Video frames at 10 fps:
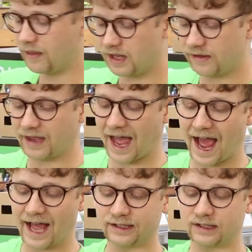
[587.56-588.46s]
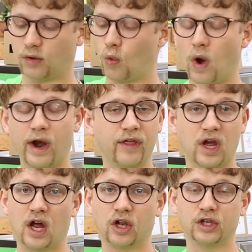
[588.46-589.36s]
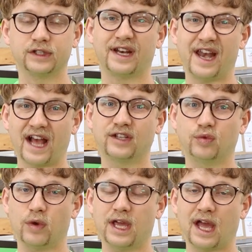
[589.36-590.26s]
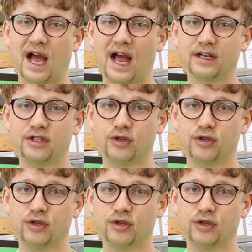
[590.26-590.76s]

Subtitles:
of these guys, one of the colors, next week on